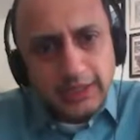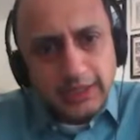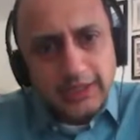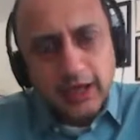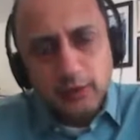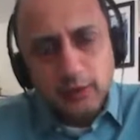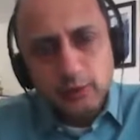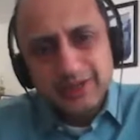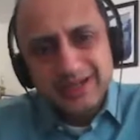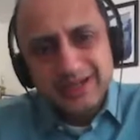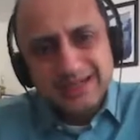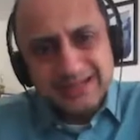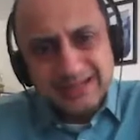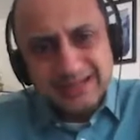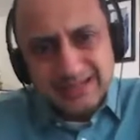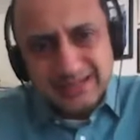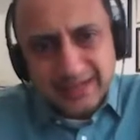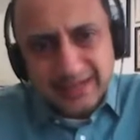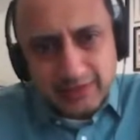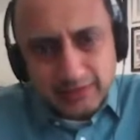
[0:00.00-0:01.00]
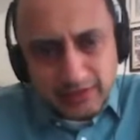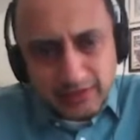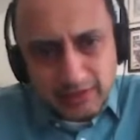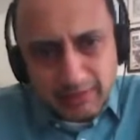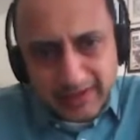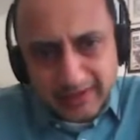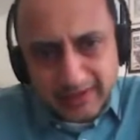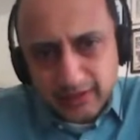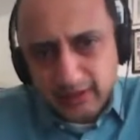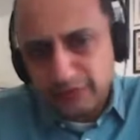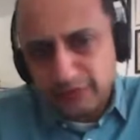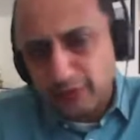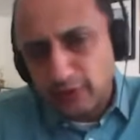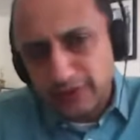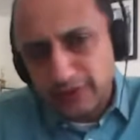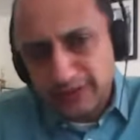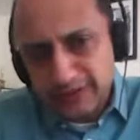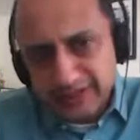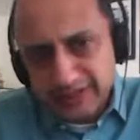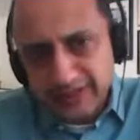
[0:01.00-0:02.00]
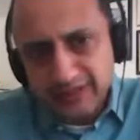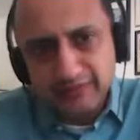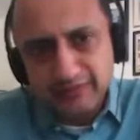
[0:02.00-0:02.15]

Now, as a central banker for India,